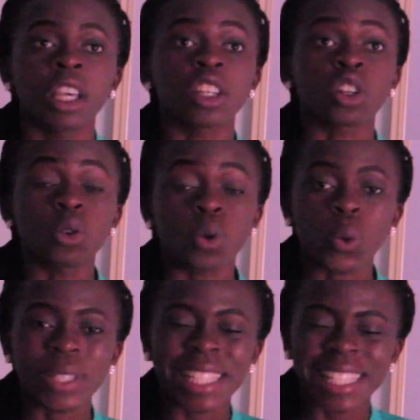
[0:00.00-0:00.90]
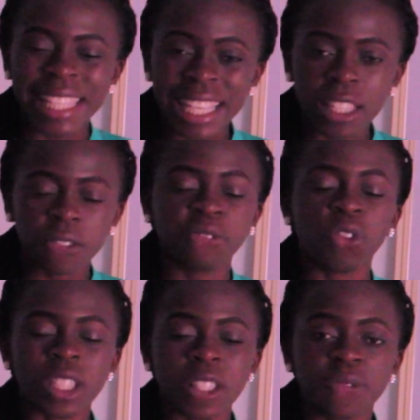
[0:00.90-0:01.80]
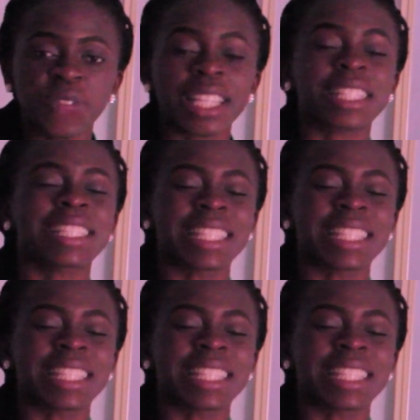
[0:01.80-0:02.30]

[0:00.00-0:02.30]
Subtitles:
in glucose 6-phosphate